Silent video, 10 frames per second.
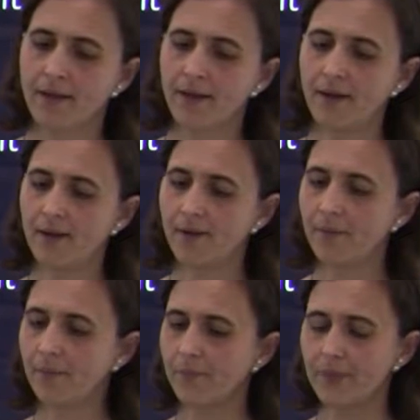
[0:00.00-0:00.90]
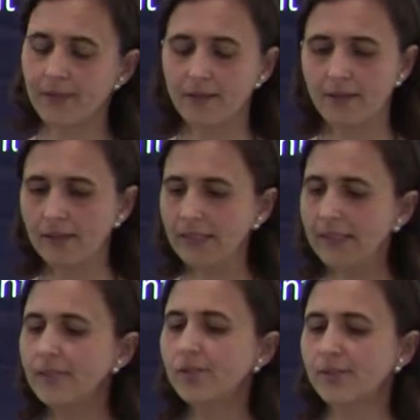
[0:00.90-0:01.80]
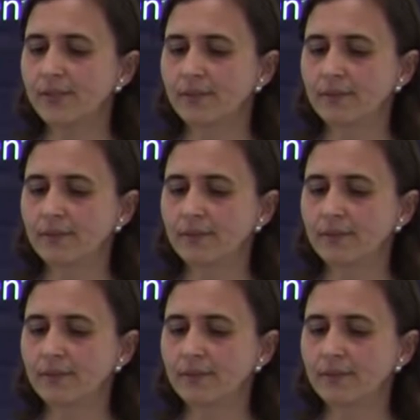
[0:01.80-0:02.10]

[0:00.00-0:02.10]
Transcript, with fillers: um, each